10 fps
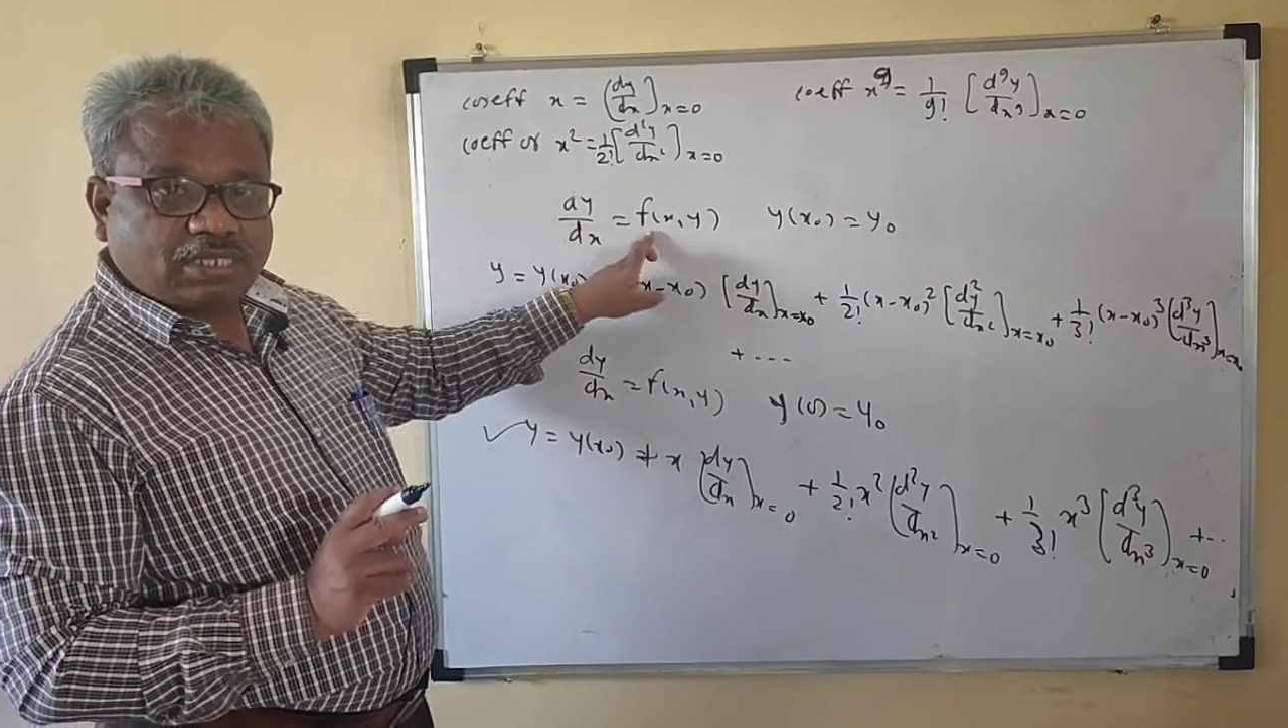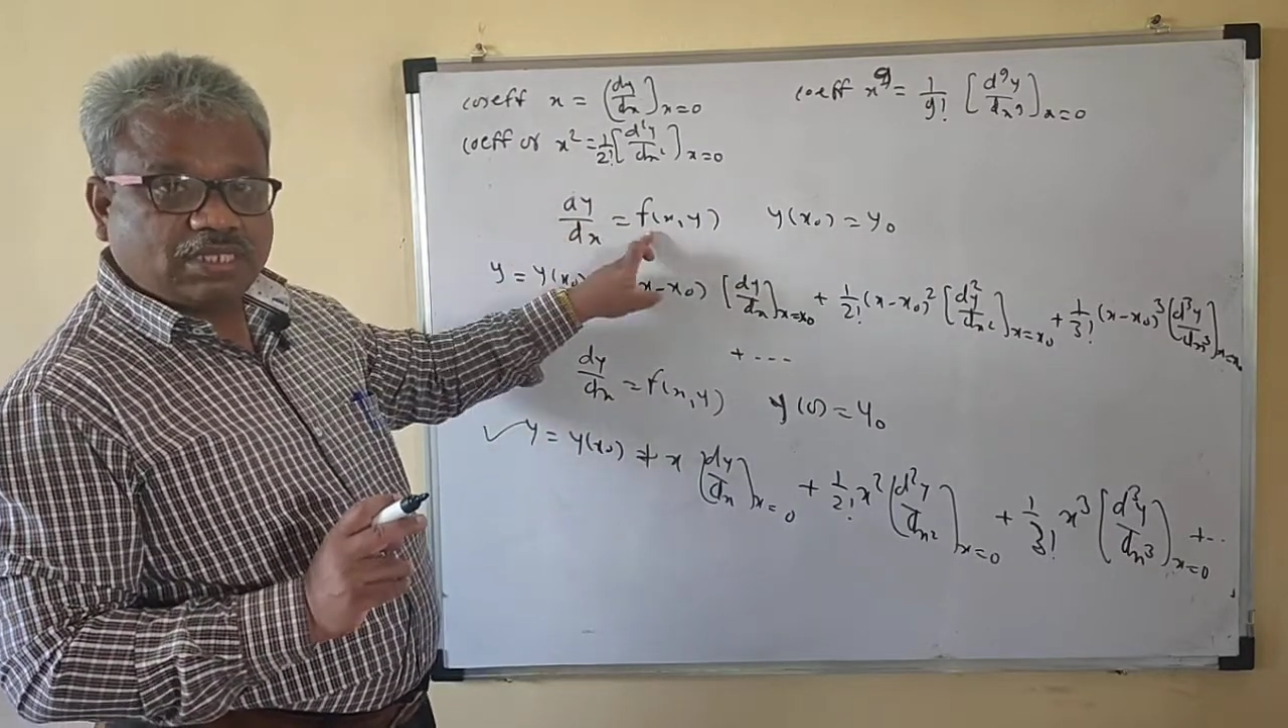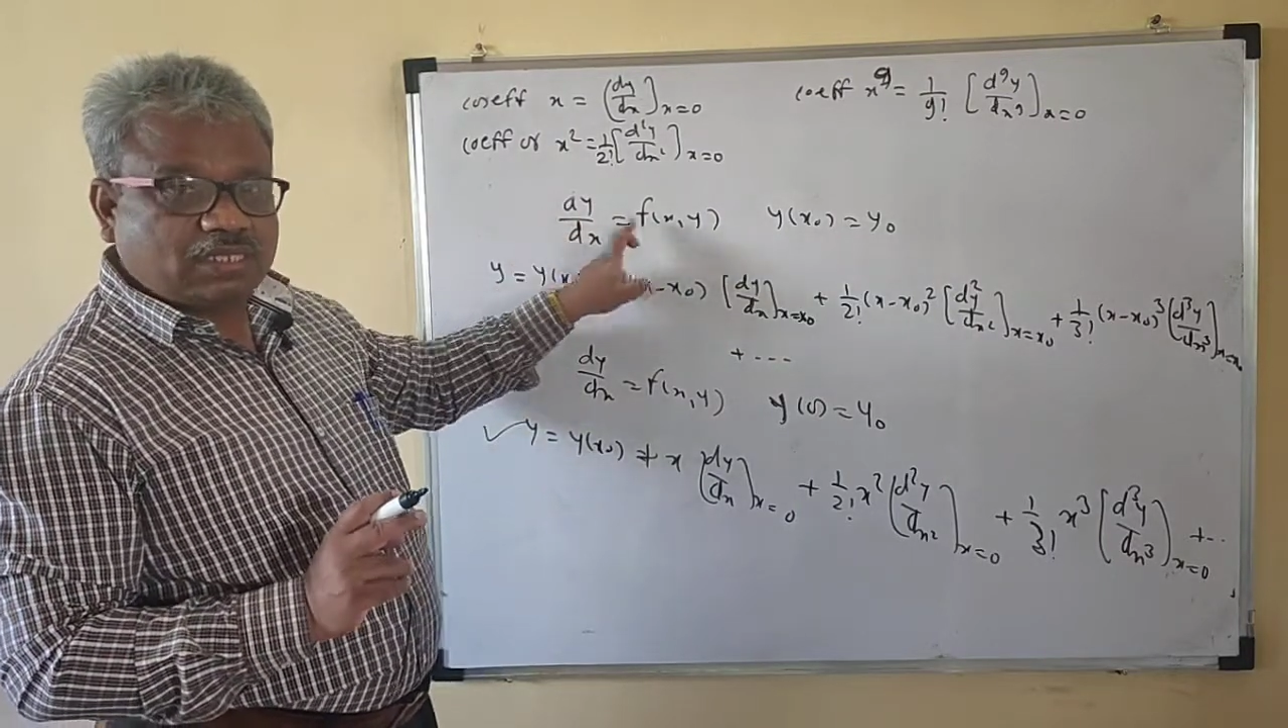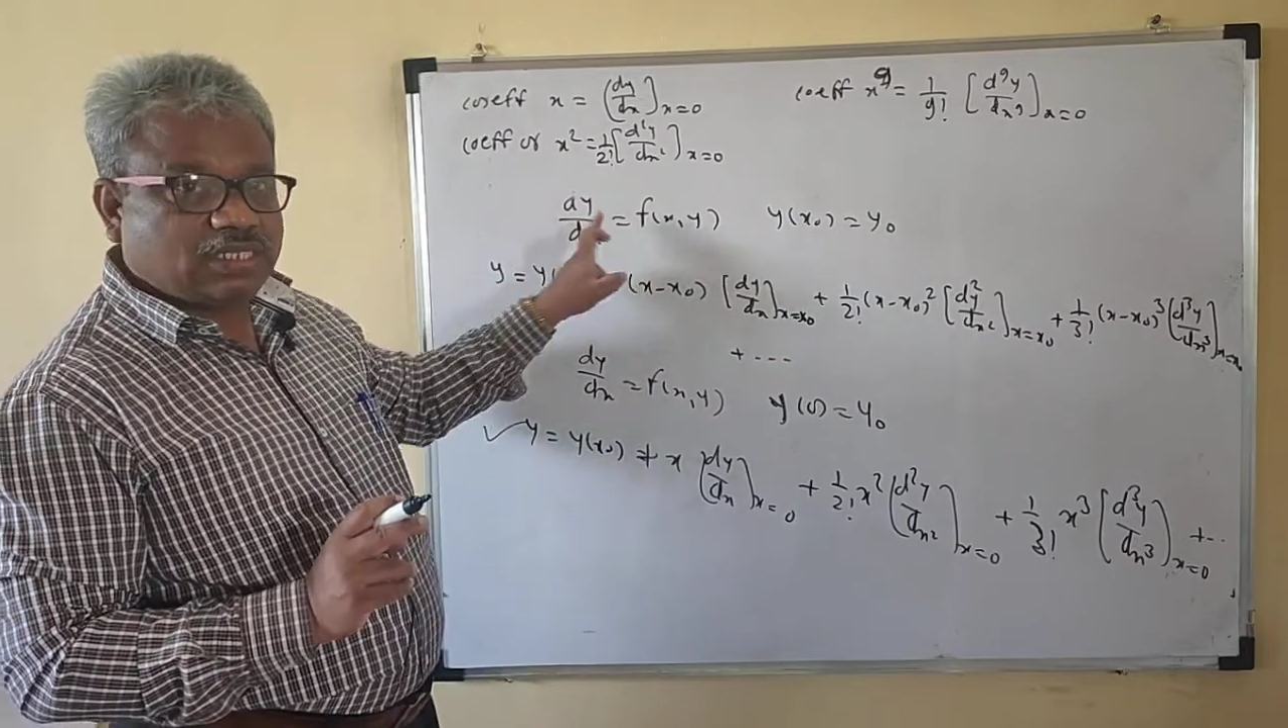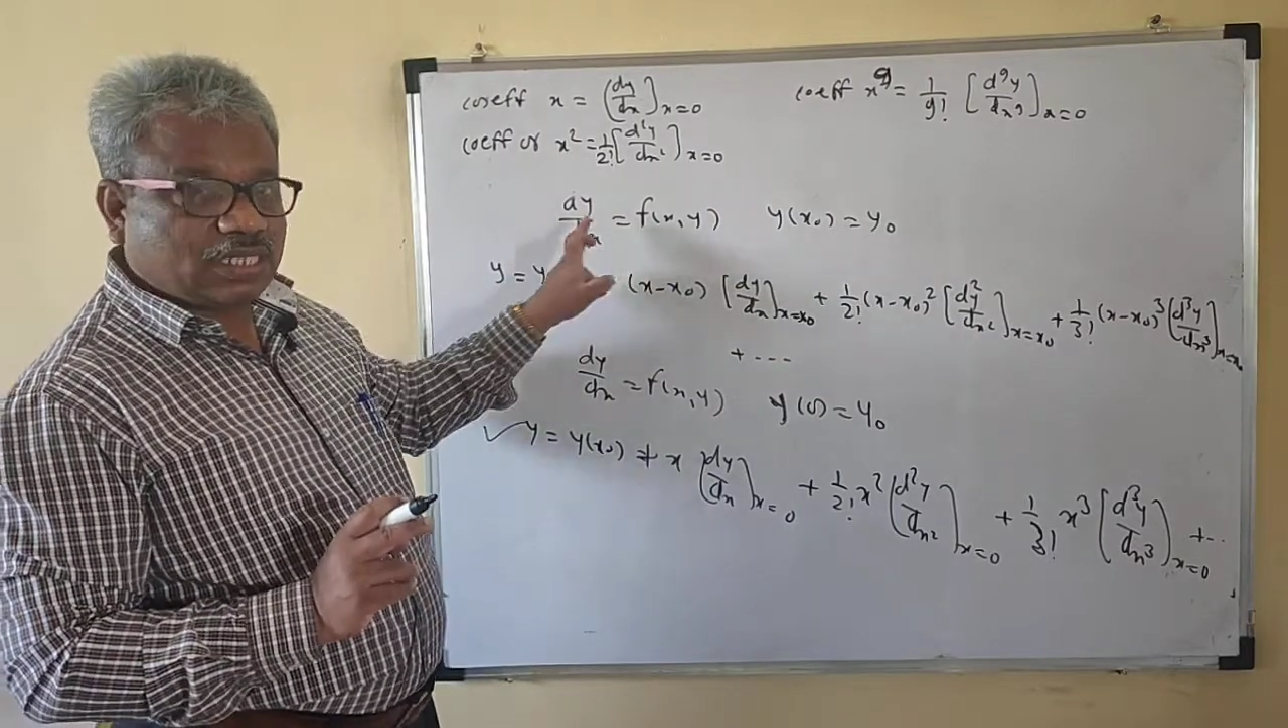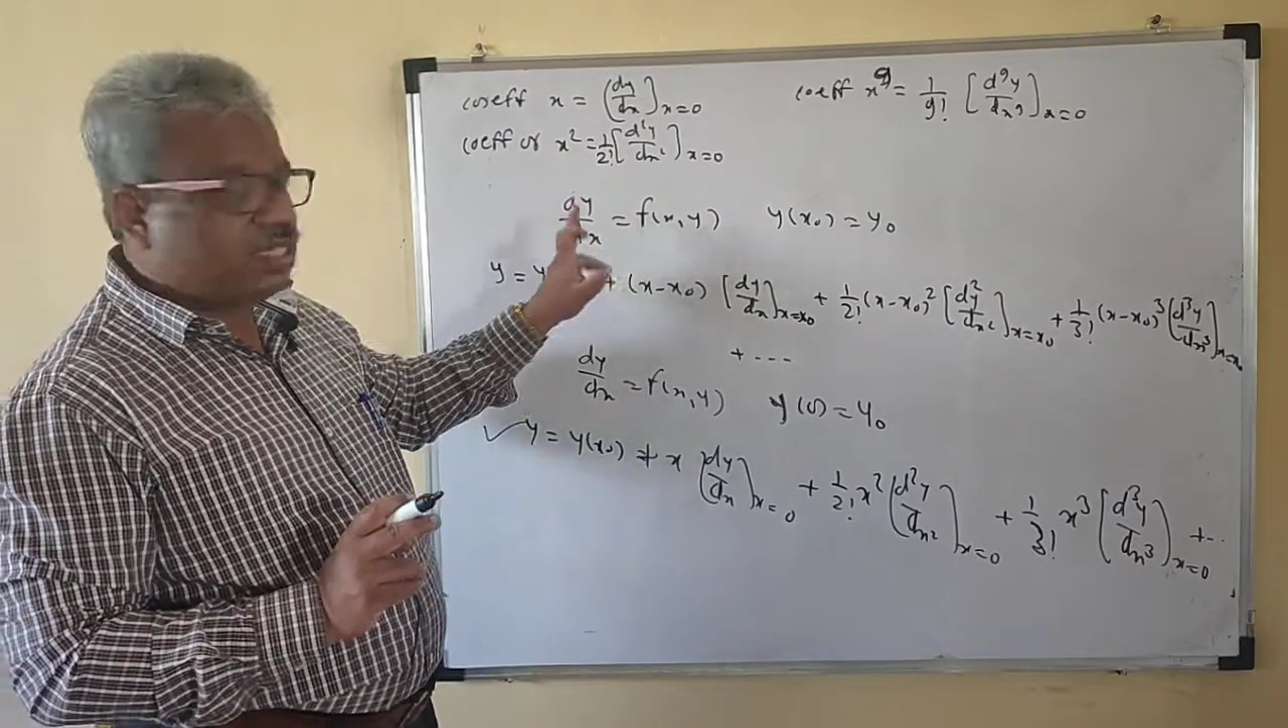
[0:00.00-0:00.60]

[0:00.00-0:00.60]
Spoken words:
This is the